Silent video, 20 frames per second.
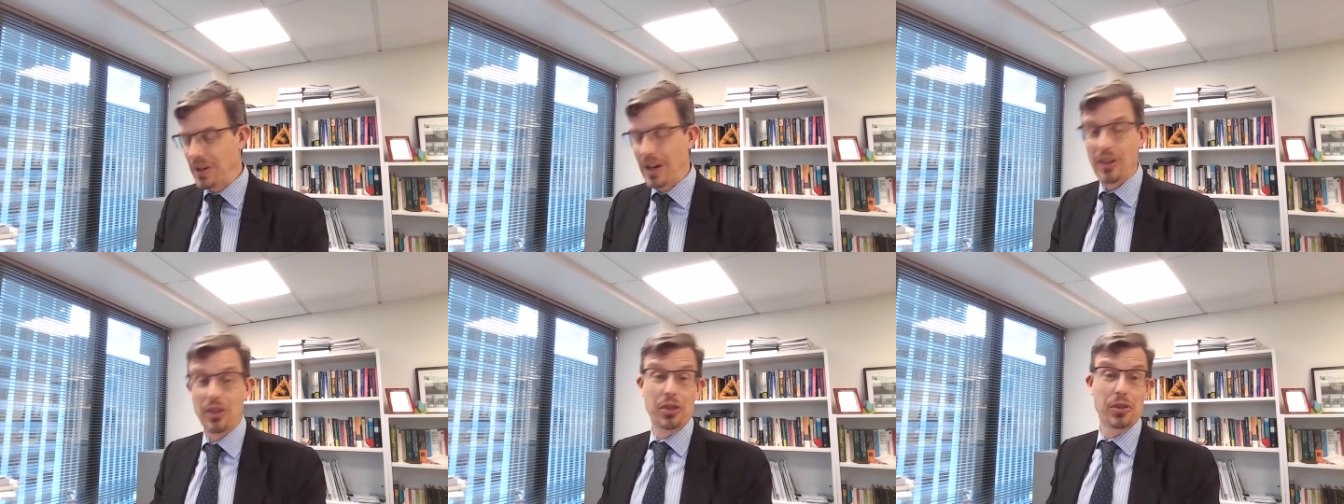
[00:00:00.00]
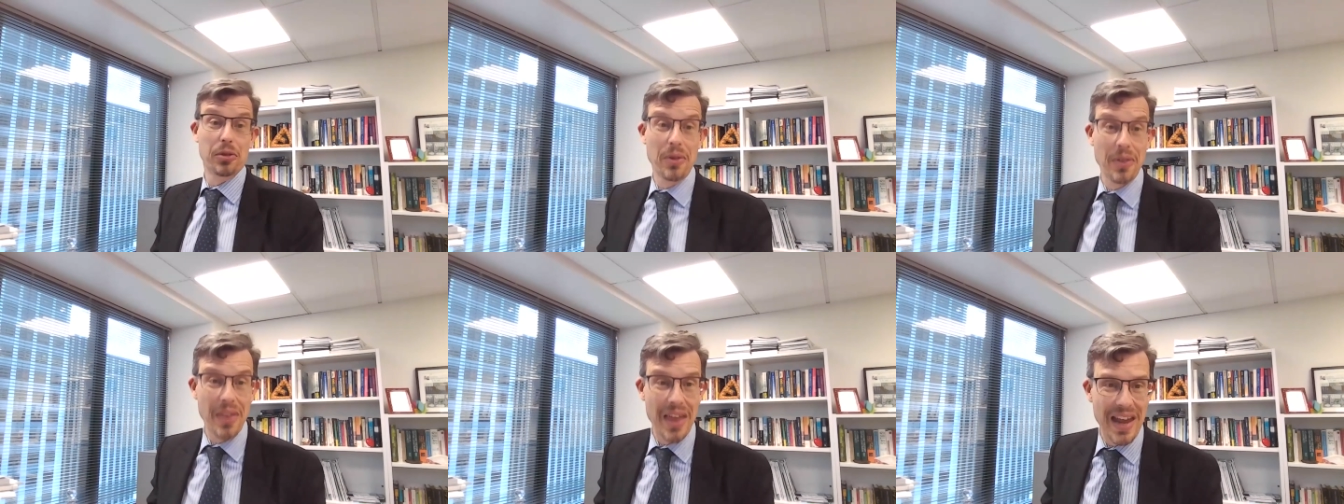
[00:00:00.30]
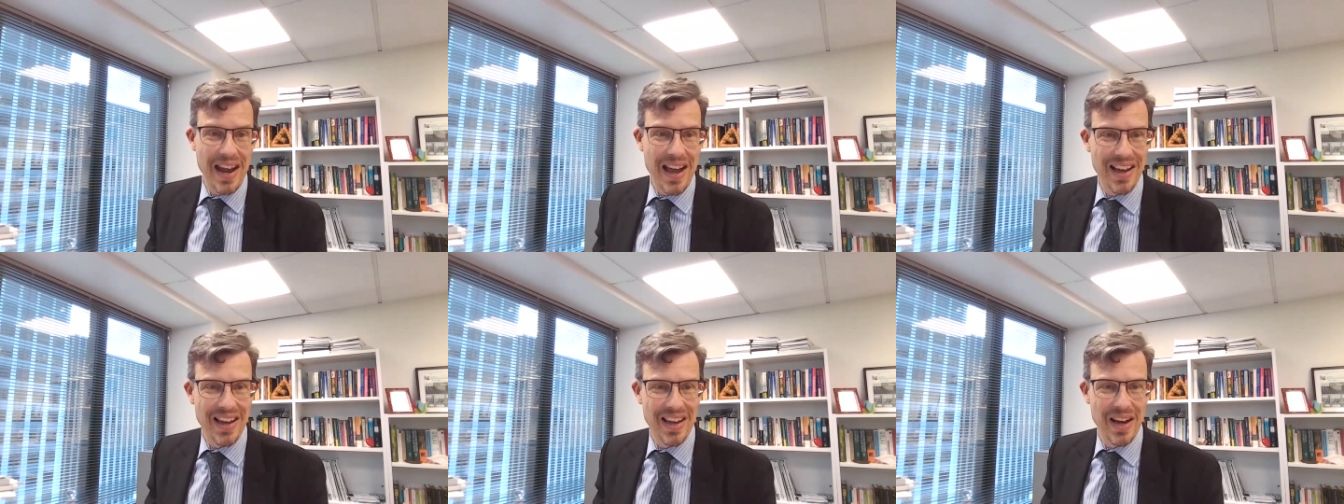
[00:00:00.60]
read through
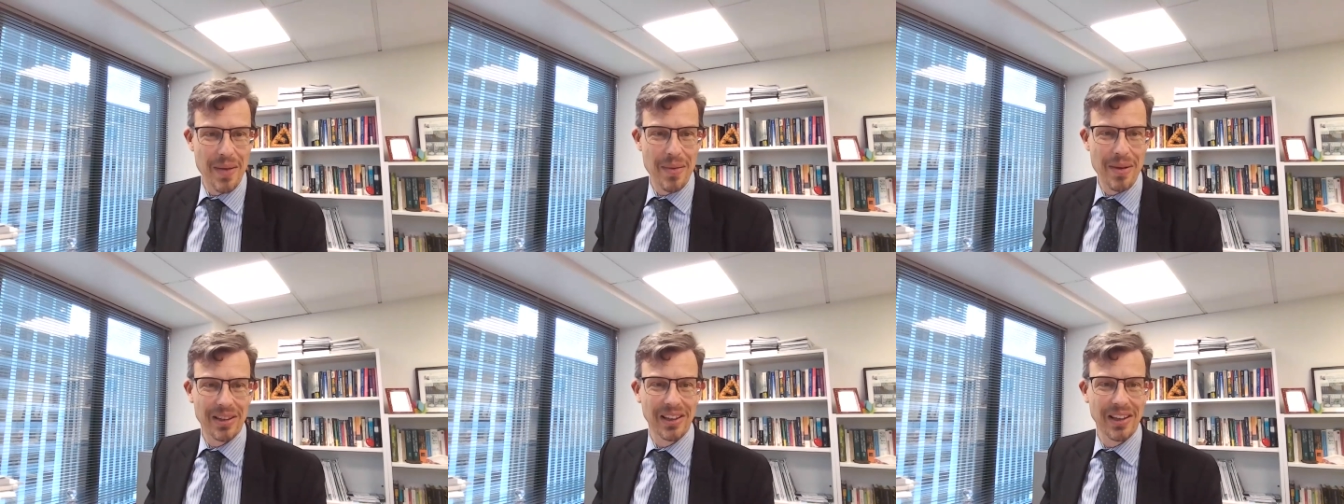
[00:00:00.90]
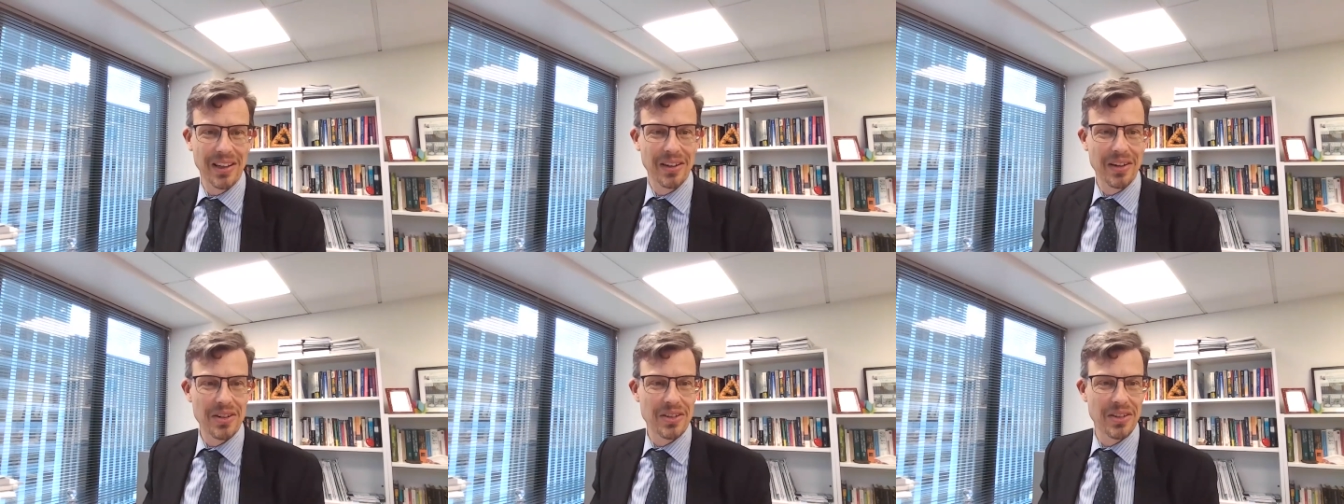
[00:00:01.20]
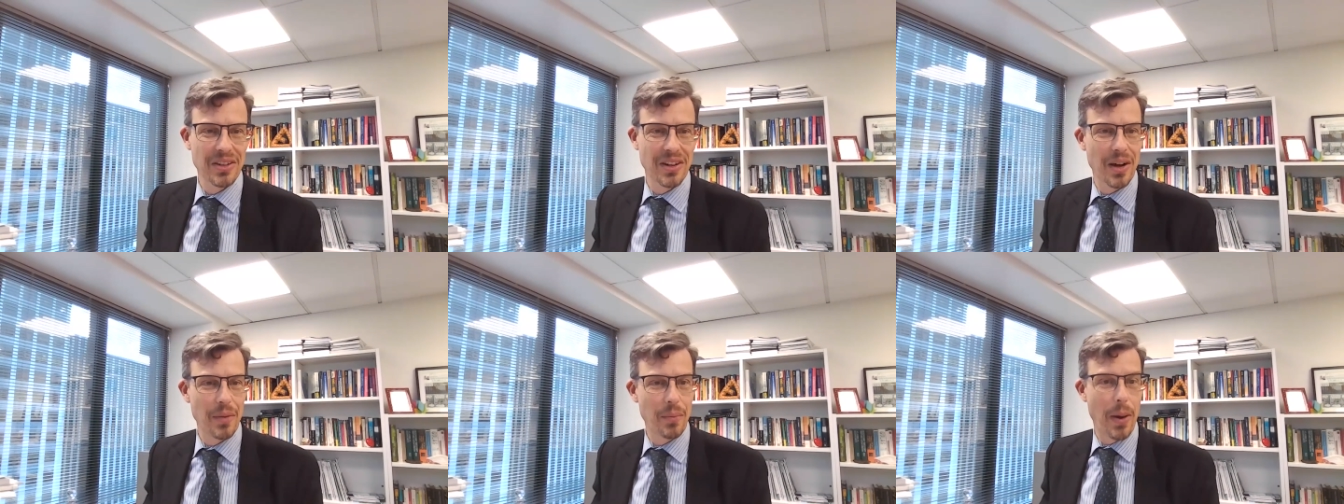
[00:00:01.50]
that academic
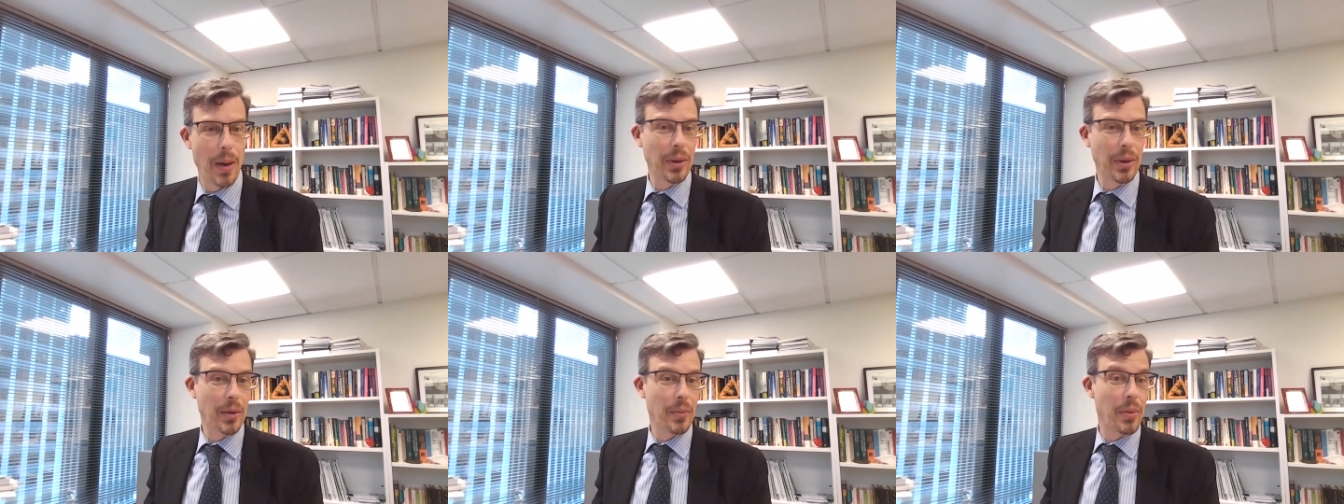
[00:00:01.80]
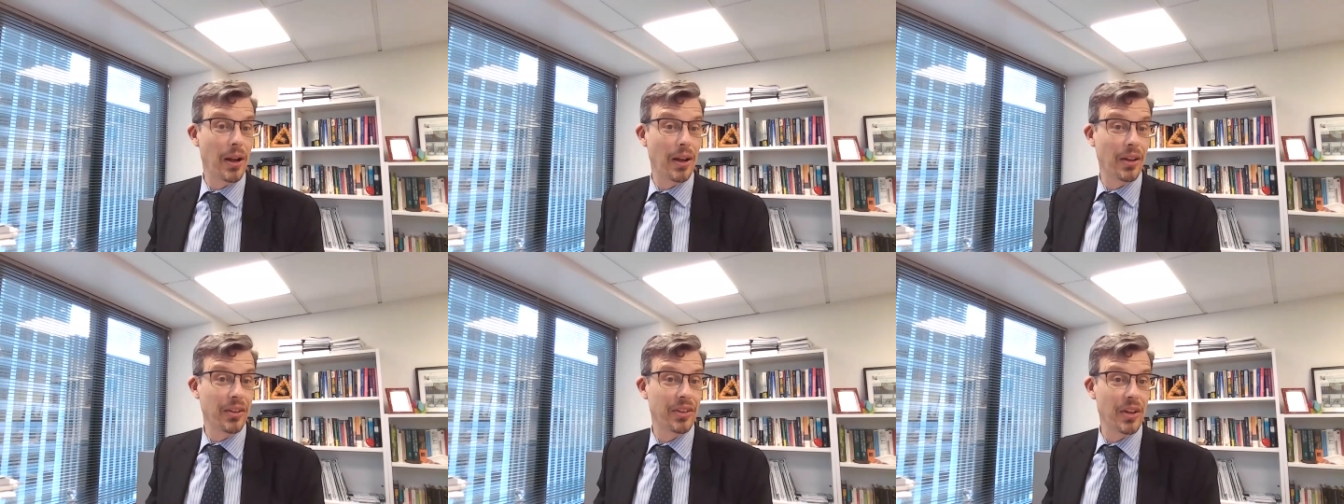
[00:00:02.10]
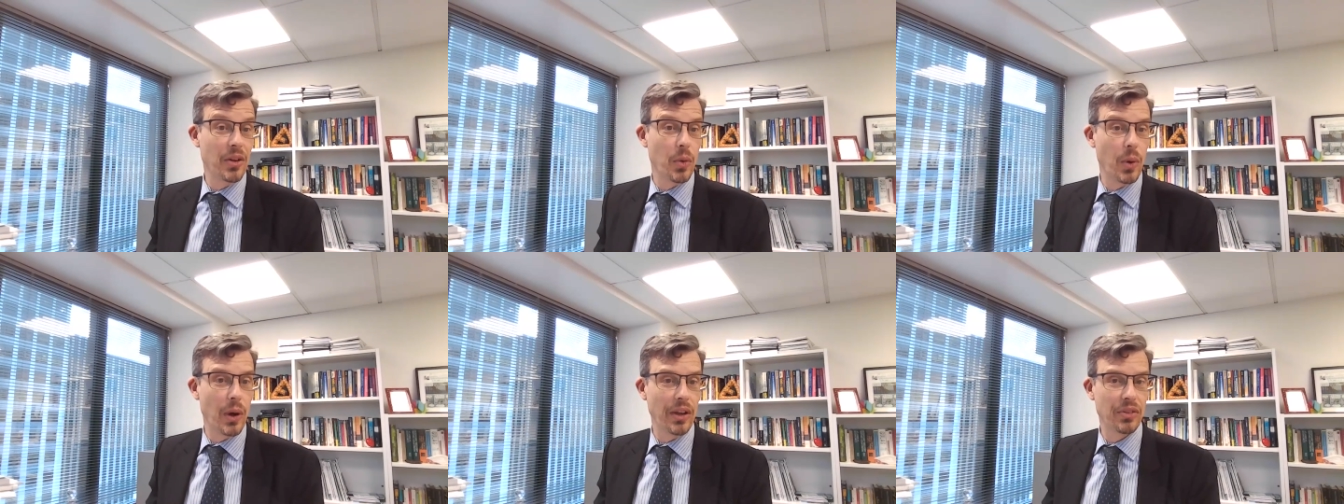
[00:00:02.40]
literature on public
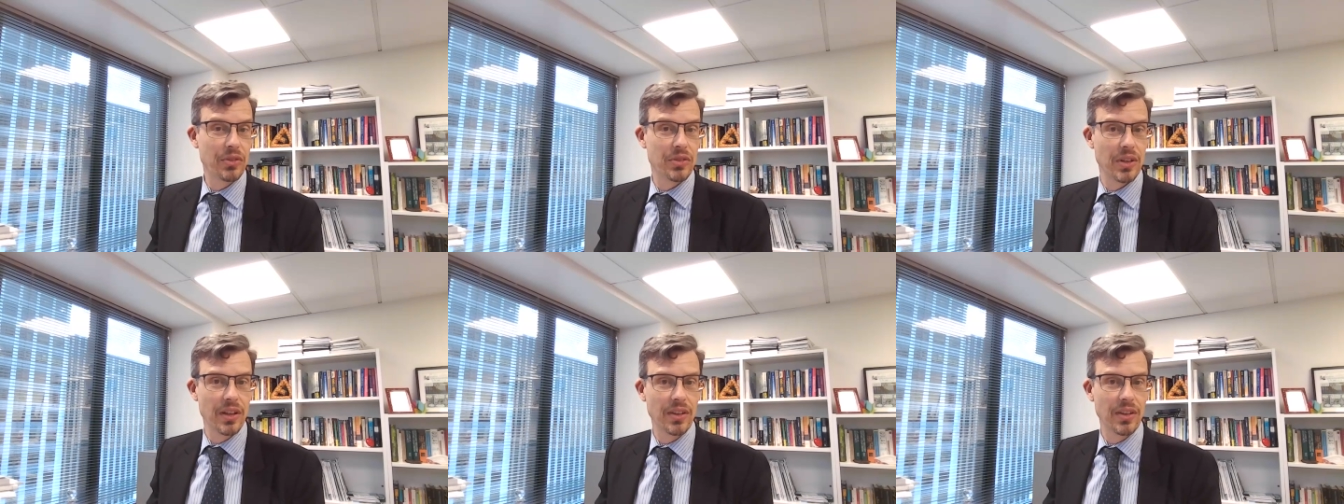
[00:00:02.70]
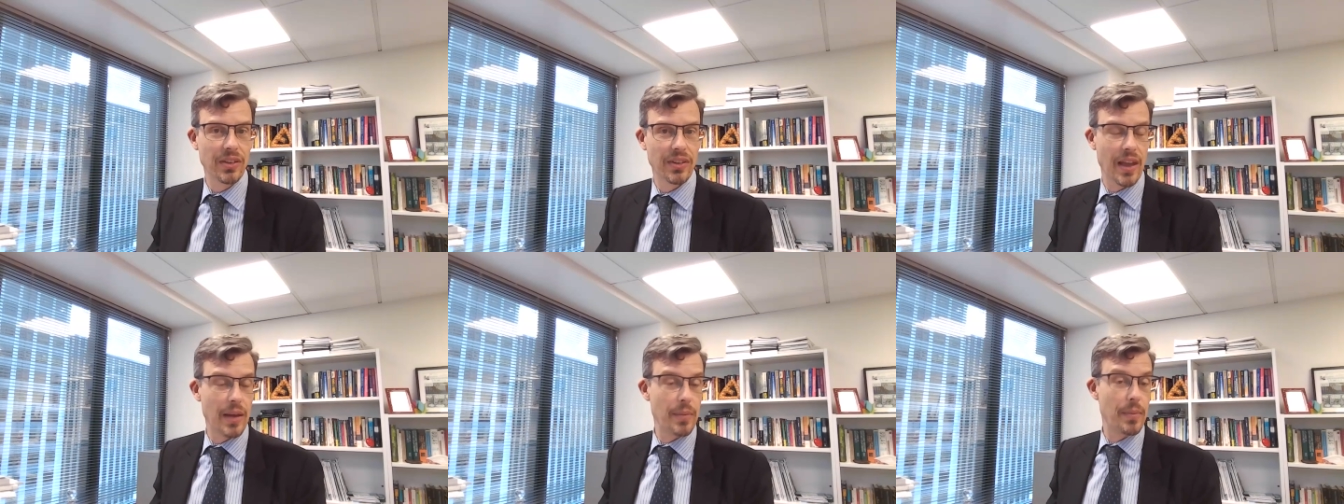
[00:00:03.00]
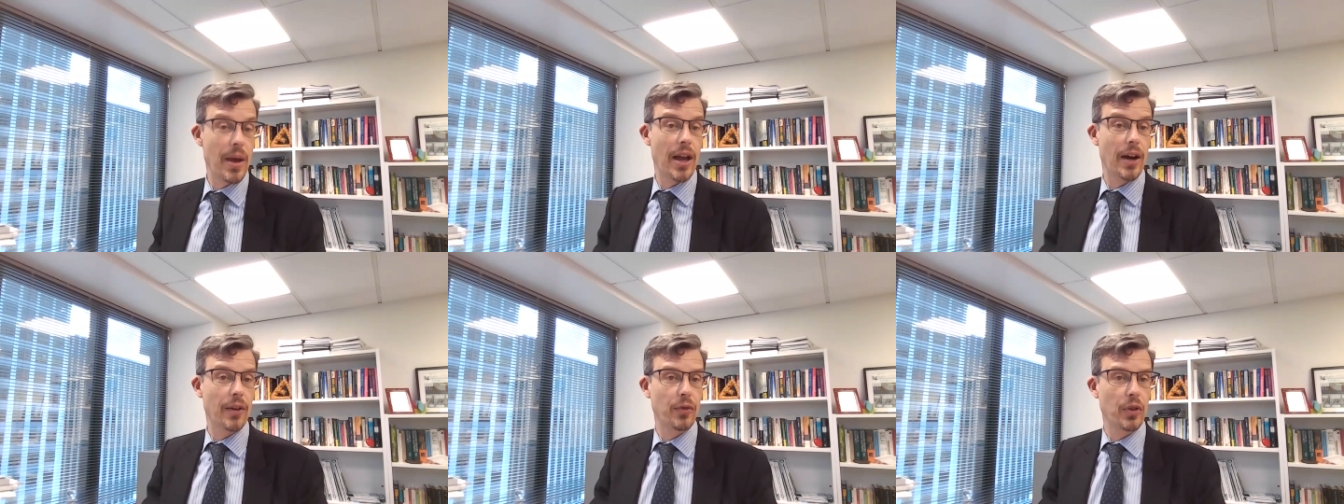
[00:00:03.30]
policy questions
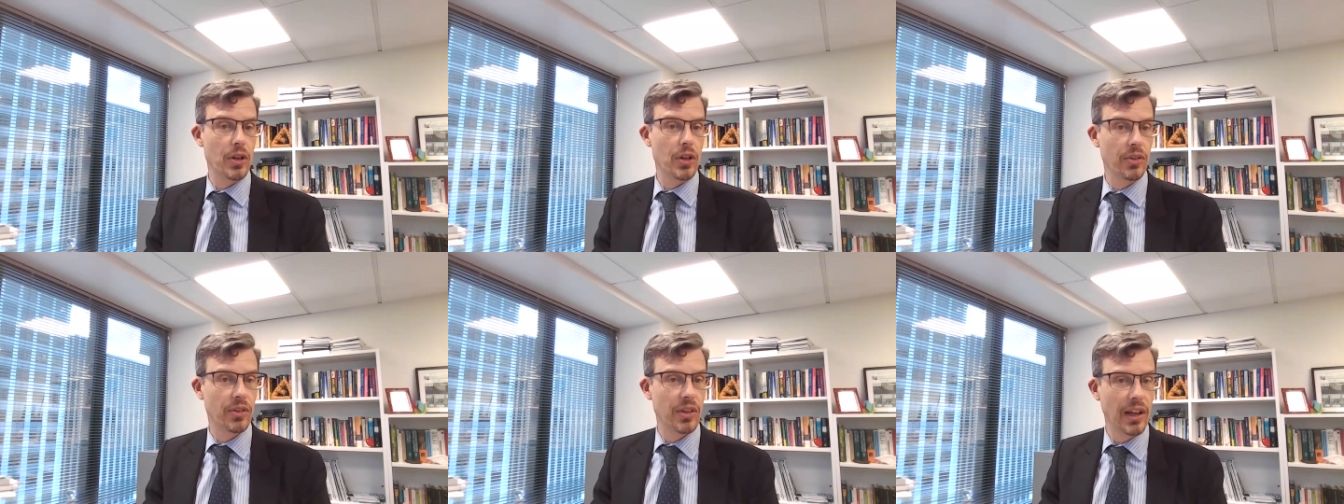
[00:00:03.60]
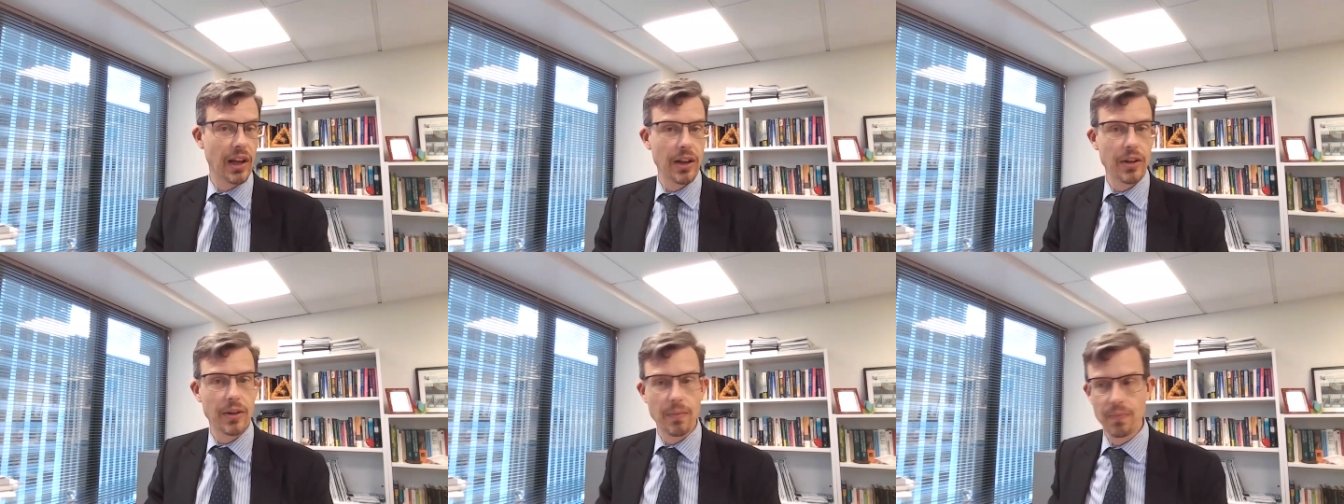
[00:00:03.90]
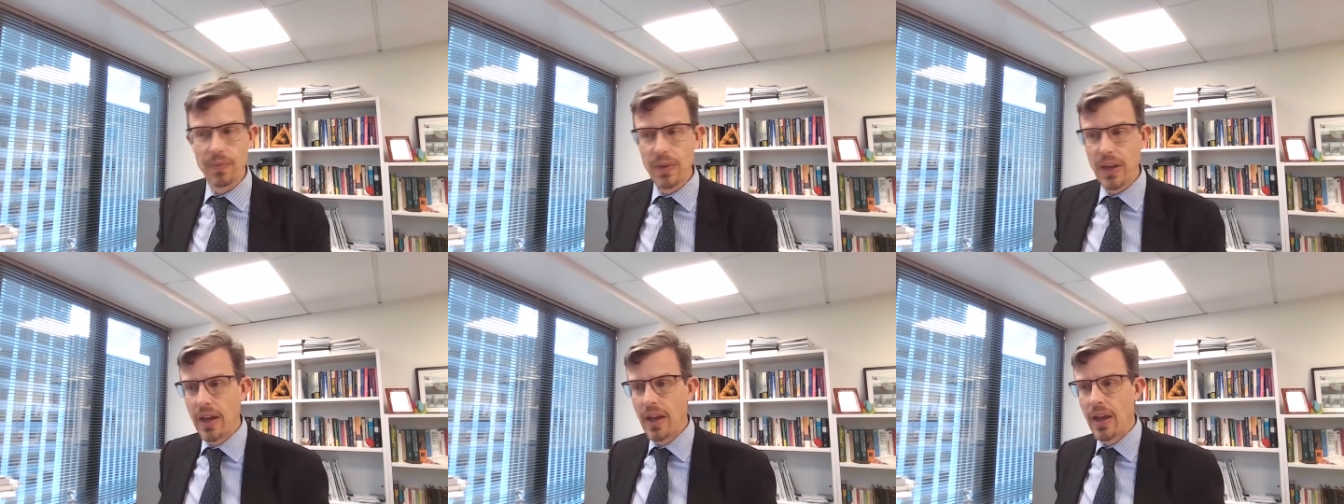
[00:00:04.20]
that matter for New
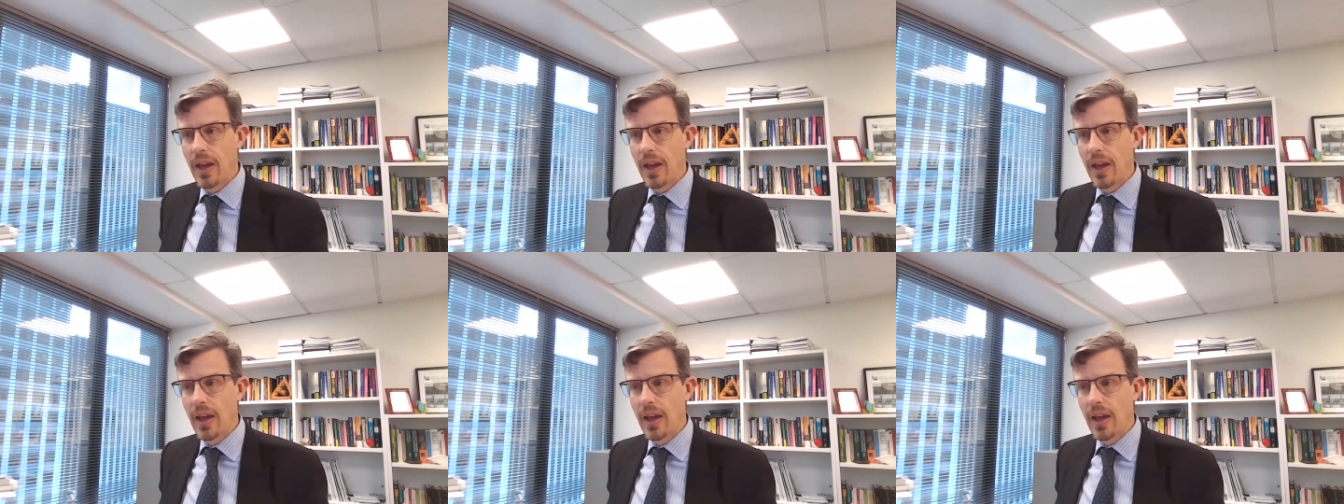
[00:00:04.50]
Zealand,